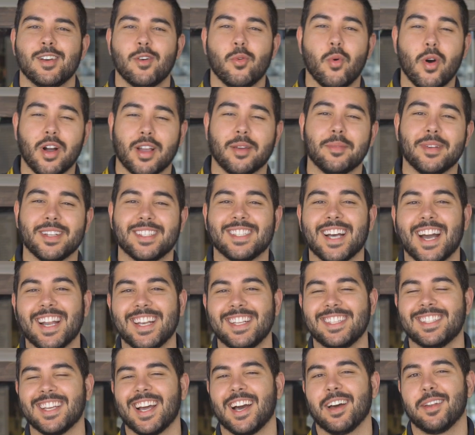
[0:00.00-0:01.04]
Welcome to
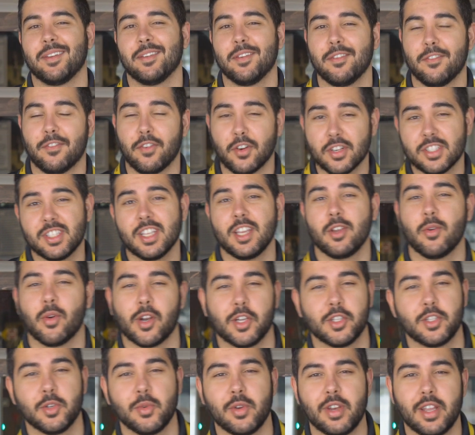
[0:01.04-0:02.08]
Tiny Town. First thing you
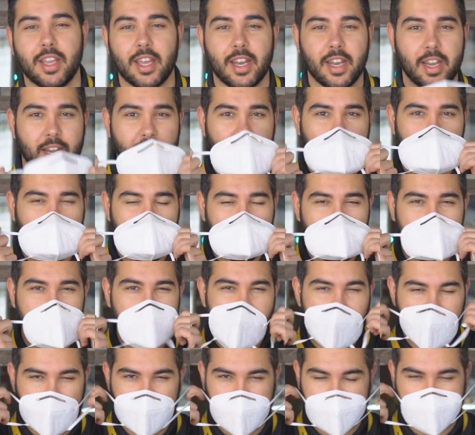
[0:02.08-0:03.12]
wanna do when you get in here,
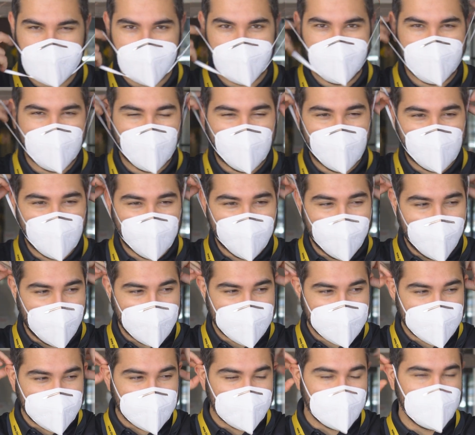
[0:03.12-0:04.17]
make sure to put on your
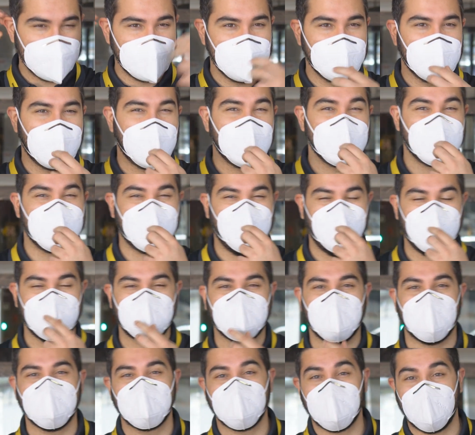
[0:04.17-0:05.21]
masks and
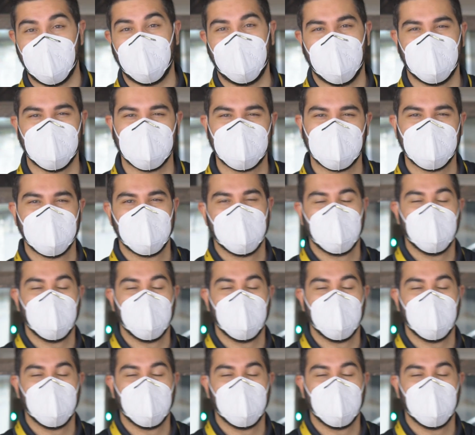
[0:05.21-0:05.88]
sanitize your hands.